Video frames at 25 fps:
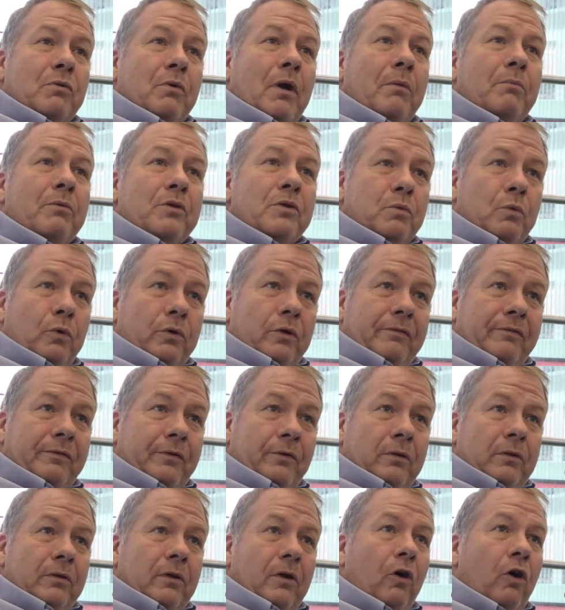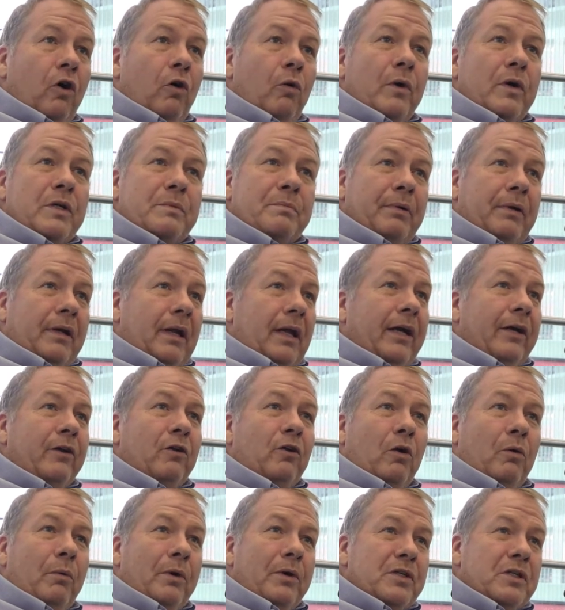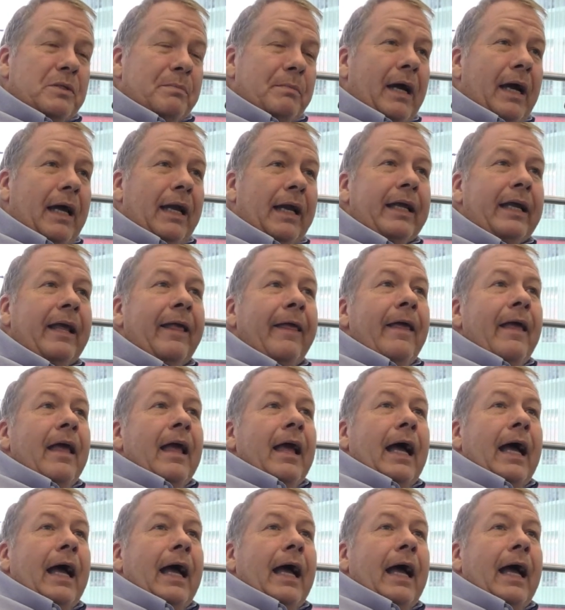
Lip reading: Joanne was wonderful, always polite, always smiling.